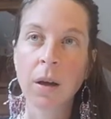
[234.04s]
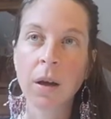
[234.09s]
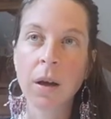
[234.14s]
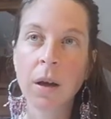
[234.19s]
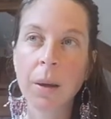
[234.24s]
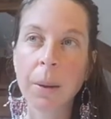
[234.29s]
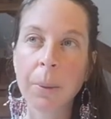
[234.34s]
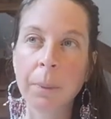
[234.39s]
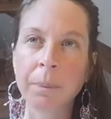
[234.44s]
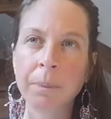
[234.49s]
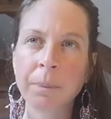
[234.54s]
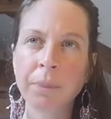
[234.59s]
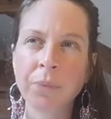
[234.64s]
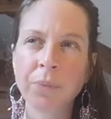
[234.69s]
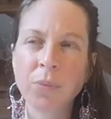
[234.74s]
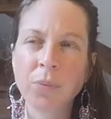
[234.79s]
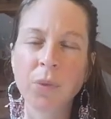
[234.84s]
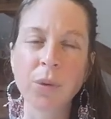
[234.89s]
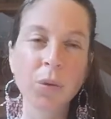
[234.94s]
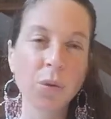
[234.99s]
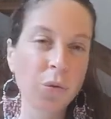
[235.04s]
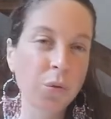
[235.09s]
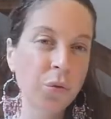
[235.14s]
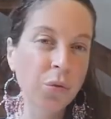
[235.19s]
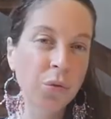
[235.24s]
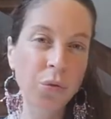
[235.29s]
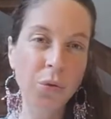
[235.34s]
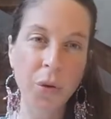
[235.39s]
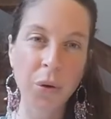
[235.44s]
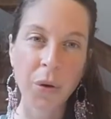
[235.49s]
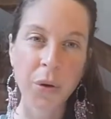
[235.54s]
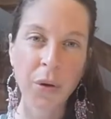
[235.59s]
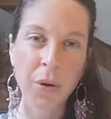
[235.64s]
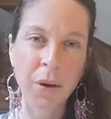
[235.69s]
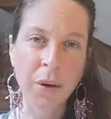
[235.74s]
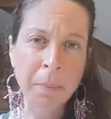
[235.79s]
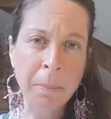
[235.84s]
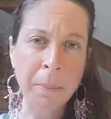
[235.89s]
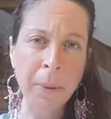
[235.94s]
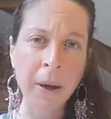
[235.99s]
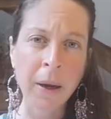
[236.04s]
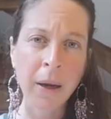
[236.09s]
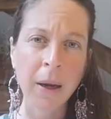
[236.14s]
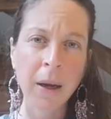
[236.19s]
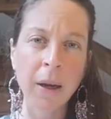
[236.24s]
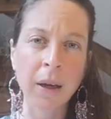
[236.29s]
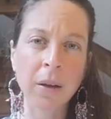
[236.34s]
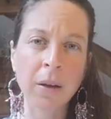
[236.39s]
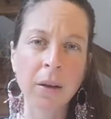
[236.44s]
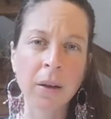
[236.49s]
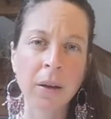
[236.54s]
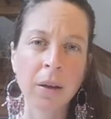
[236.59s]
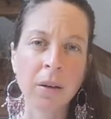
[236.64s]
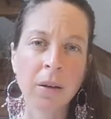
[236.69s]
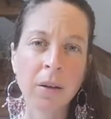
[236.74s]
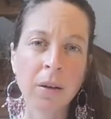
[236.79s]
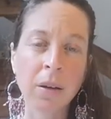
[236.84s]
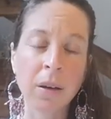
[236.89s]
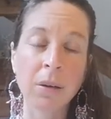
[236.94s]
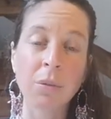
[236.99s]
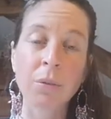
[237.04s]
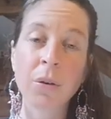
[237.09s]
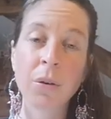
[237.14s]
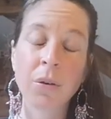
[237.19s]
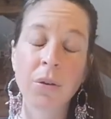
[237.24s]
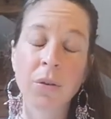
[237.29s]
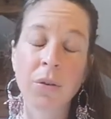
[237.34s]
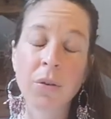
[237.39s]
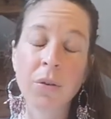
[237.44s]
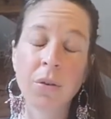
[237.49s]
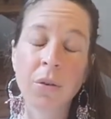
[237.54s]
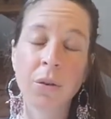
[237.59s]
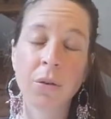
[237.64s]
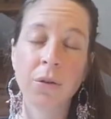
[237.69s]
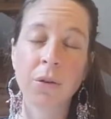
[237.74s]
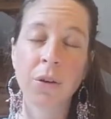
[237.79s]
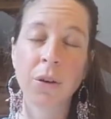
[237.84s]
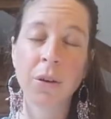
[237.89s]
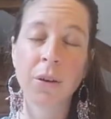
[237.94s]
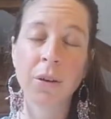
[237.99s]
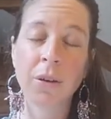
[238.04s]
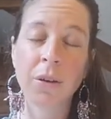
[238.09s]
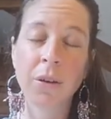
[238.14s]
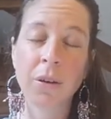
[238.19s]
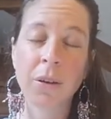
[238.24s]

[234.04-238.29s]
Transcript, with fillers: um, struggle and pain and it was such a